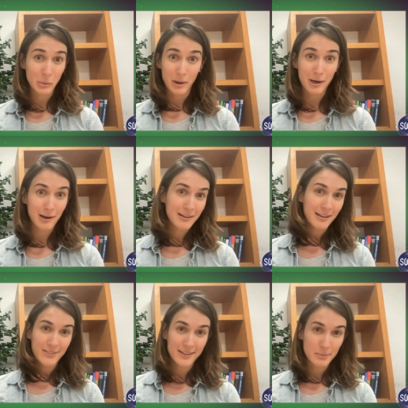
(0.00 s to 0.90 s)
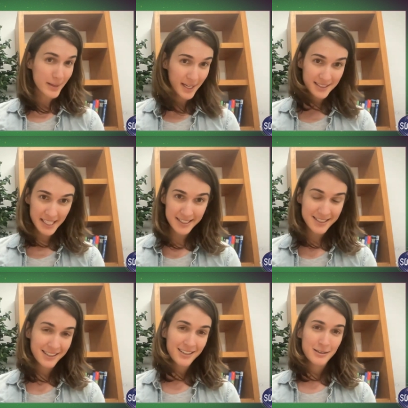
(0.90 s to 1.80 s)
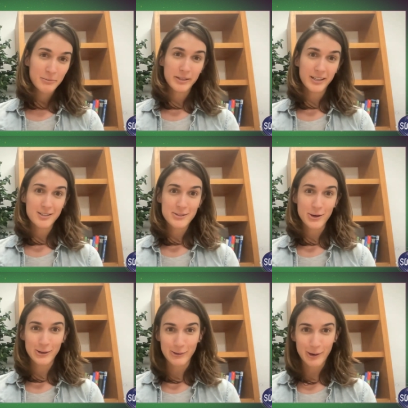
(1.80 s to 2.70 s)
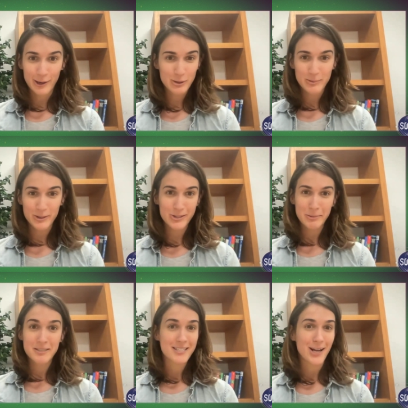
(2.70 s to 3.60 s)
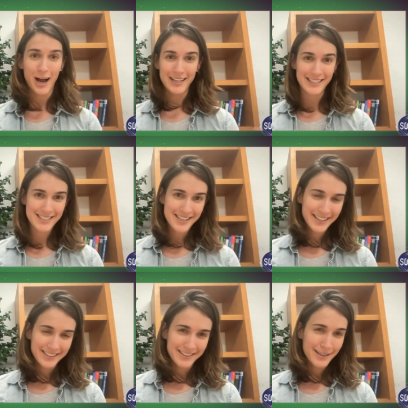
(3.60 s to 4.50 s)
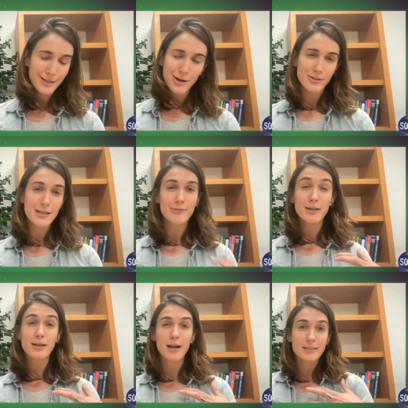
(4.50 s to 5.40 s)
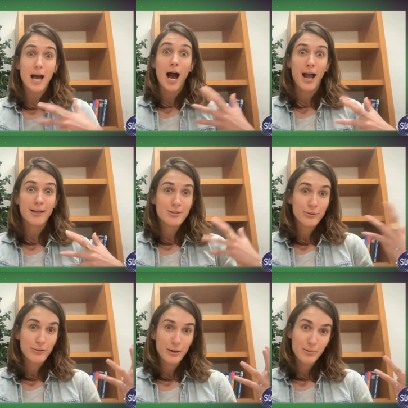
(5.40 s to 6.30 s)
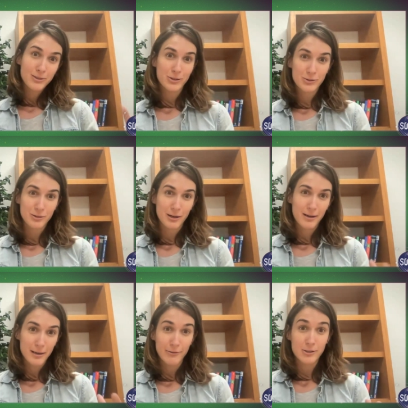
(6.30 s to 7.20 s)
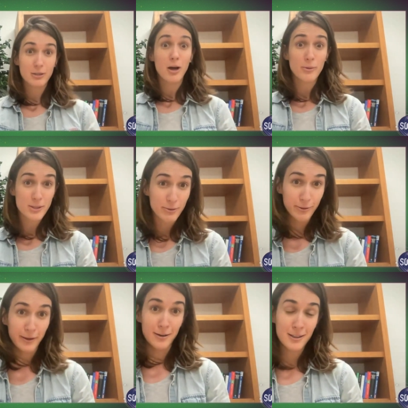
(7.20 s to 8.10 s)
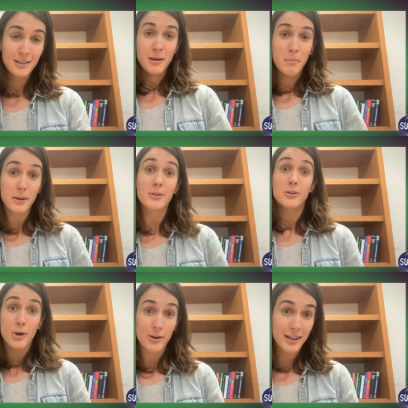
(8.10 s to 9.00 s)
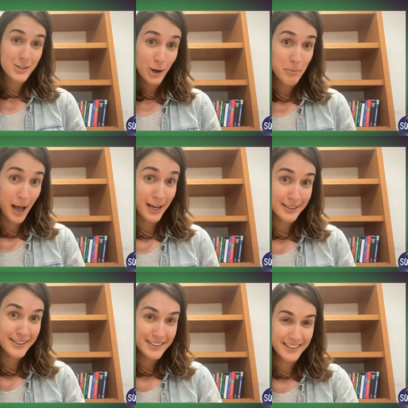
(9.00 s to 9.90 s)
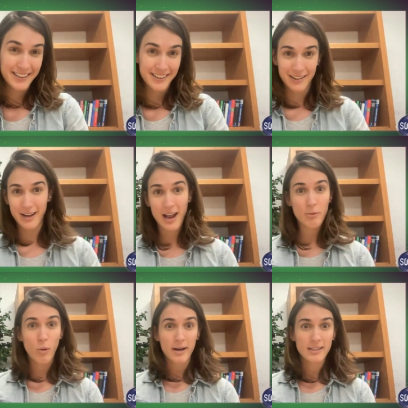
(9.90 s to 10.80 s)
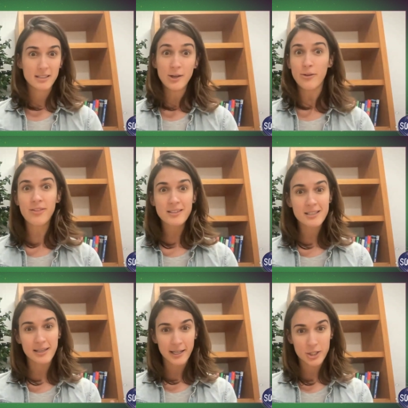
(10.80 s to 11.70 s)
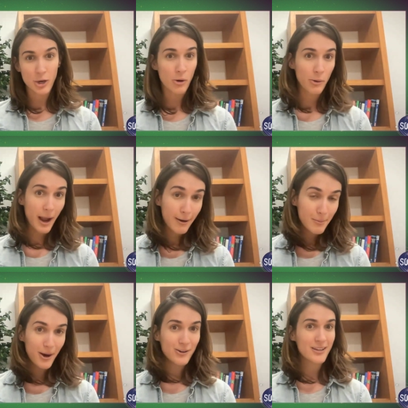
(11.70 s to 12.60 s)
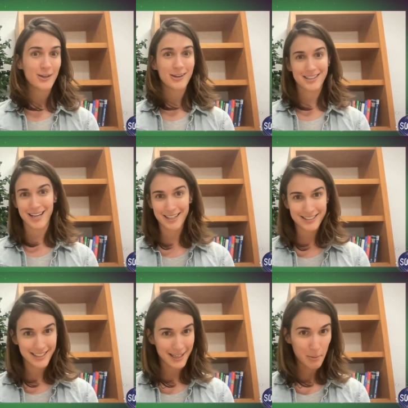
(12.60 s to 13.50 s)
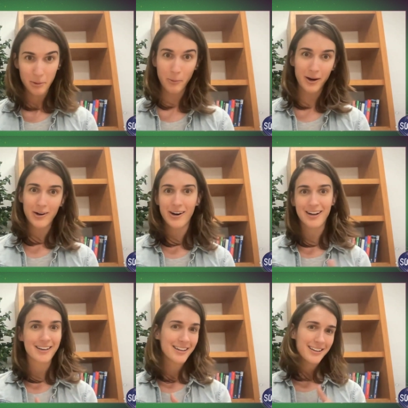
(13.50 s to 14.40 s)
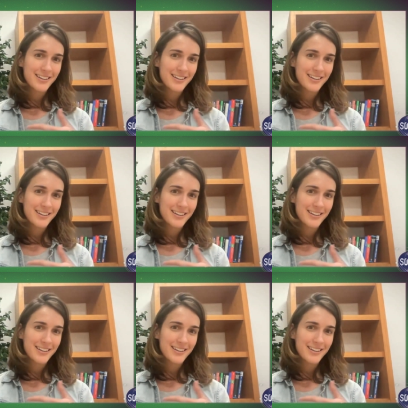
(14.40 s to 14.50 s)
to work on, even in the bad days. Because, you know, entrepreneurship is not easy and, you know, it's never as high as you feel, but it's also never as low as you feel. But the low days are bad. Uh, and wanting, you know, that this is an issue you care about, that you're excited to get up and work on.